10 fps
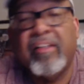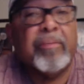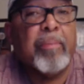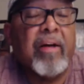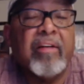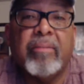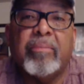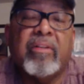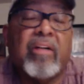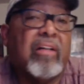It inspired the
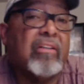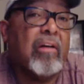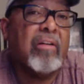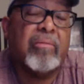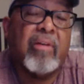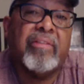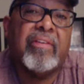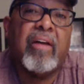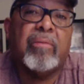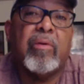book Uncoloring Race
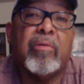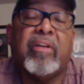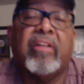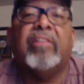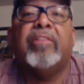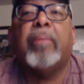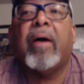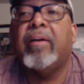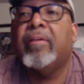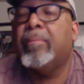that I wrote. It
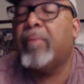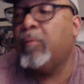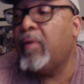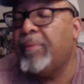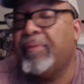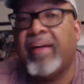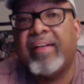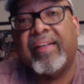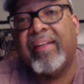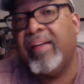inspired my
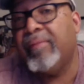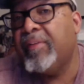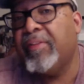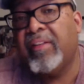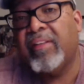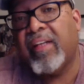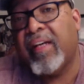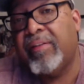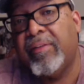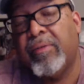website and everything that
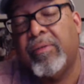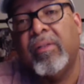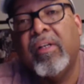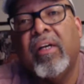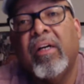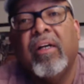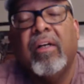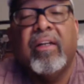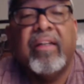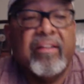I do
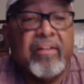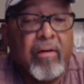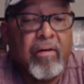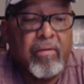in